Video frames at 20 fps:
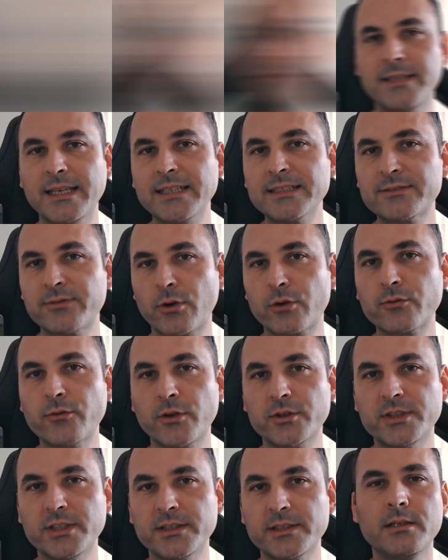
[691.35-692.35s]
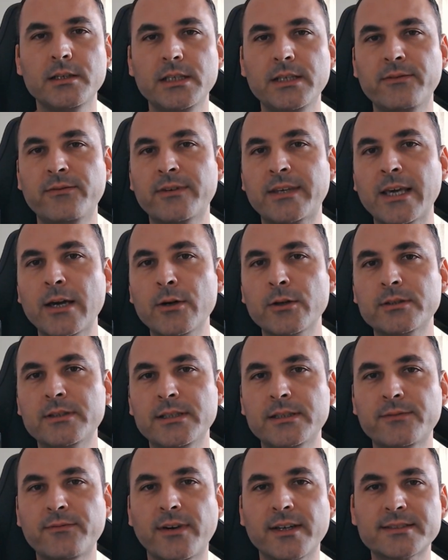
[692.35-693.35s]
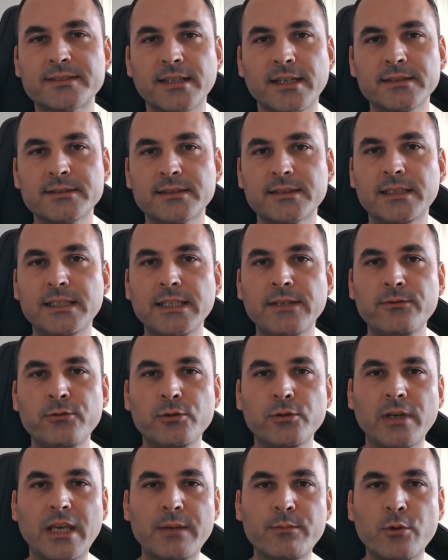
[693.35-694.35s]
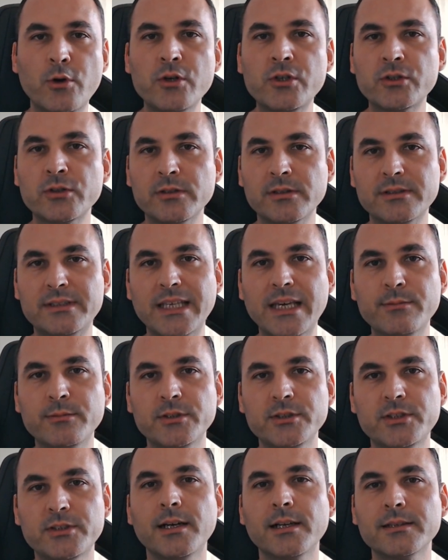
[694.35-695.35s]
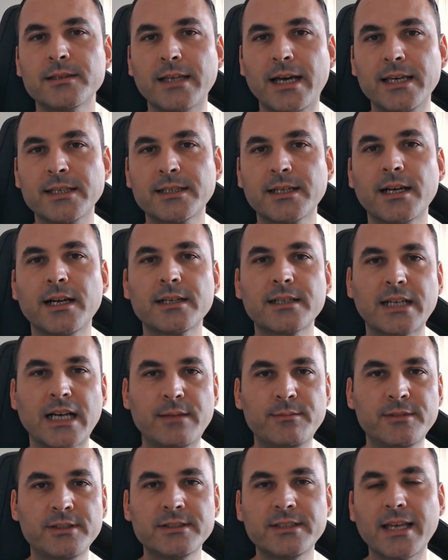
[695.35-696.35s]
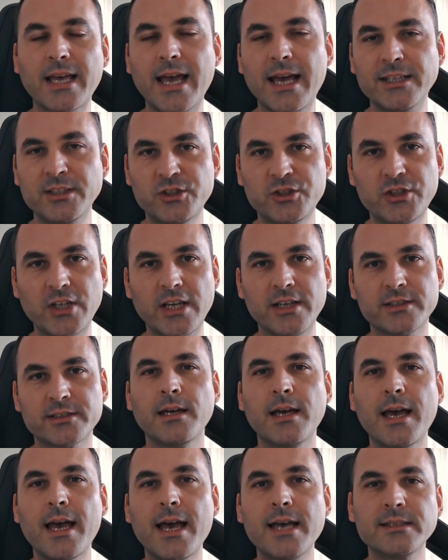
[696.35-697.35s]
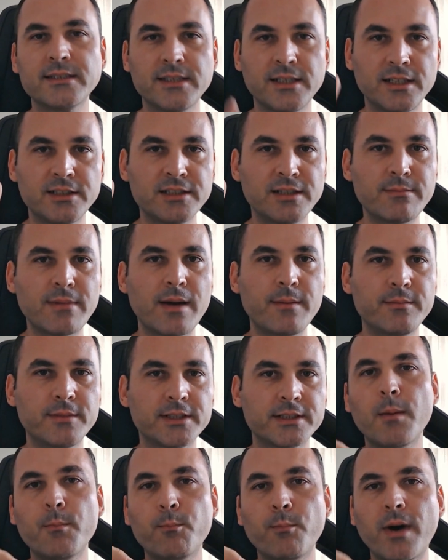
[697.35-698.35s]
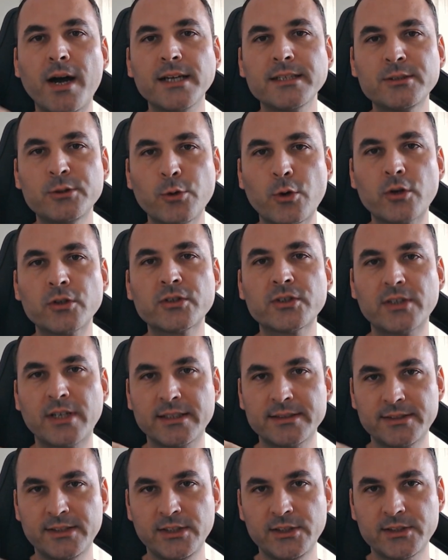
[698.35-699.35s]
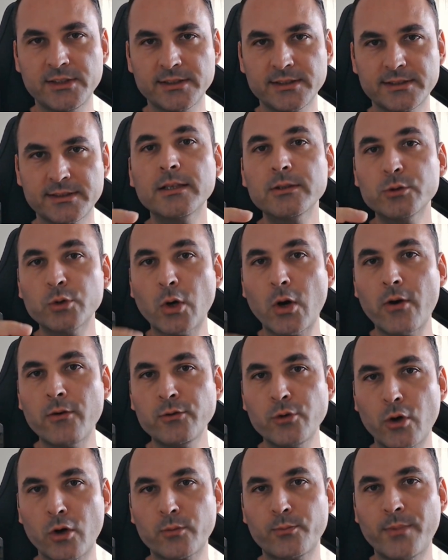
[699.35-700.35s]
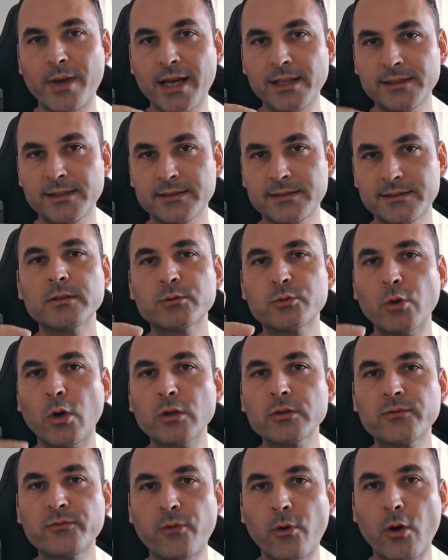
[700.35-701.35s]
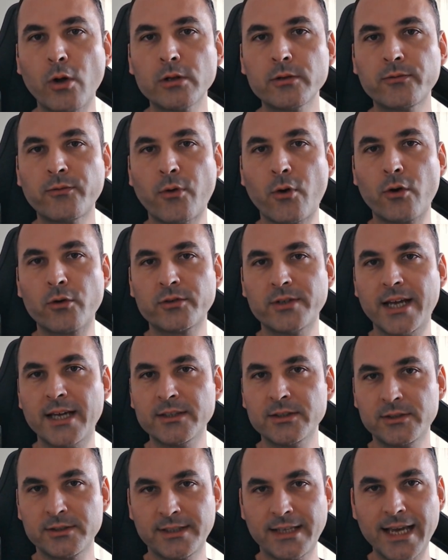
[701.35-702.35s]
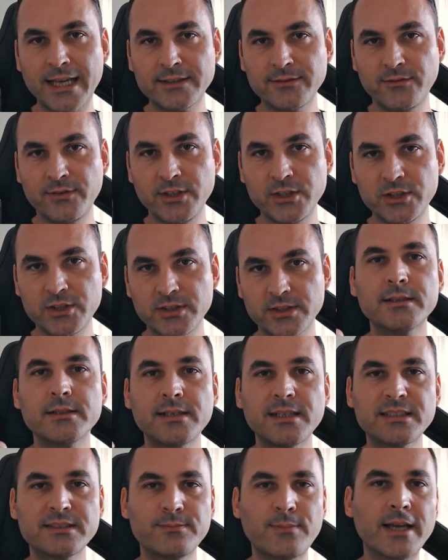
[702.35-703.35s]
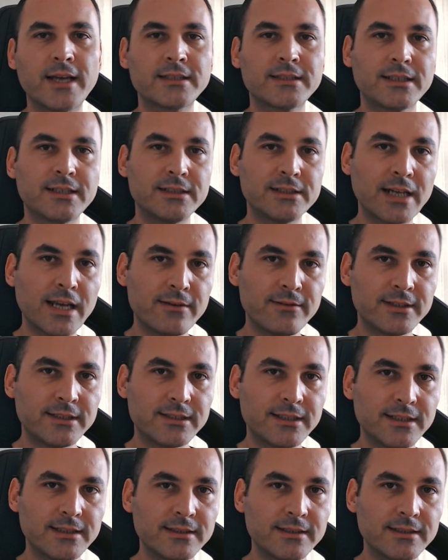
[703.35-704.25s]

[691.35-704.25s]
Thanks for watching. If chaotic facades give you emotional damage, like, comment and share. And remember, mind your transitions, know your palette, don't fall for render catfish, respect gravity,